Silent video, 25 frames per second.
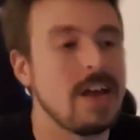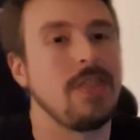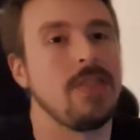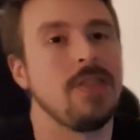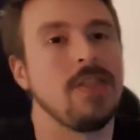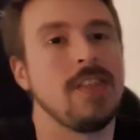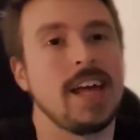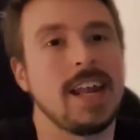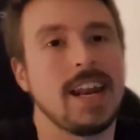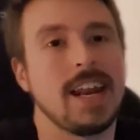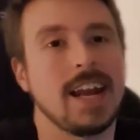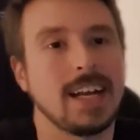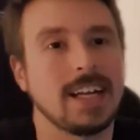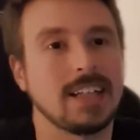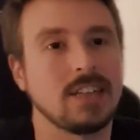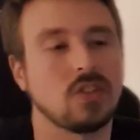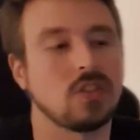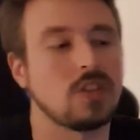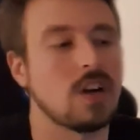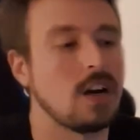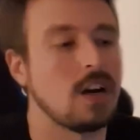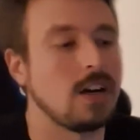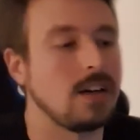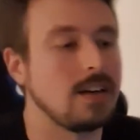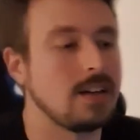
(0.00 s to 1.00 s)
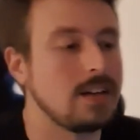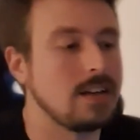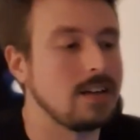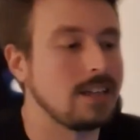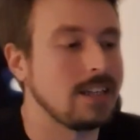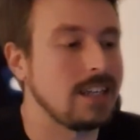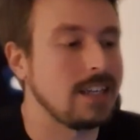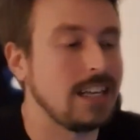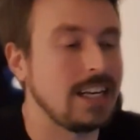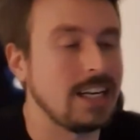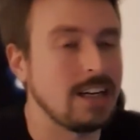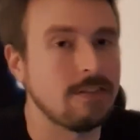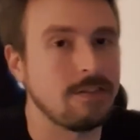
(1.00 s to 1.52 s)
then I can start
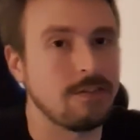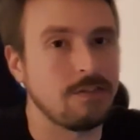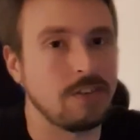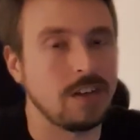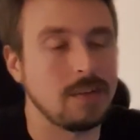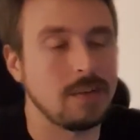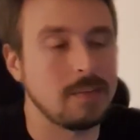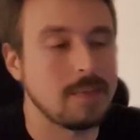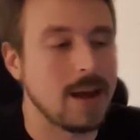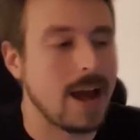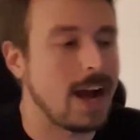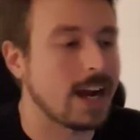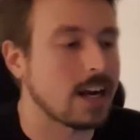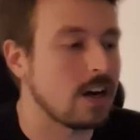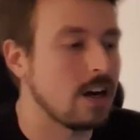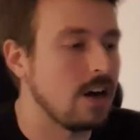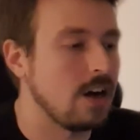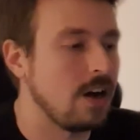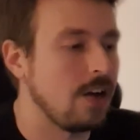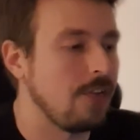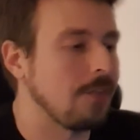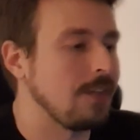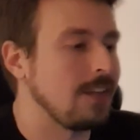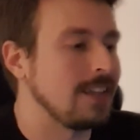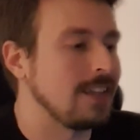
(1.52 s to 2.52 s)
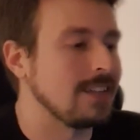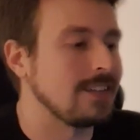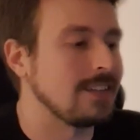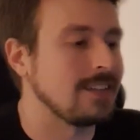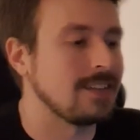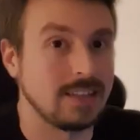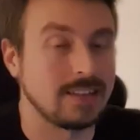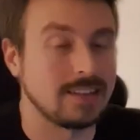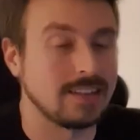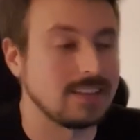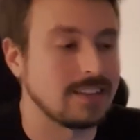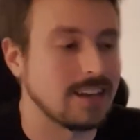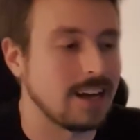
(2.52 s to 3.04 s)
getting feedback on these
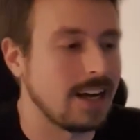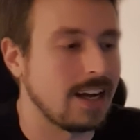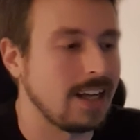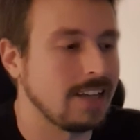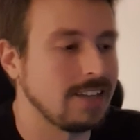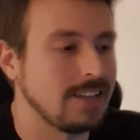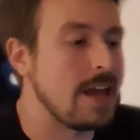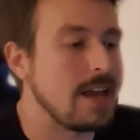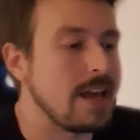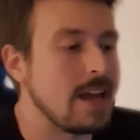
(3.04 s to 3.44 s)
designs.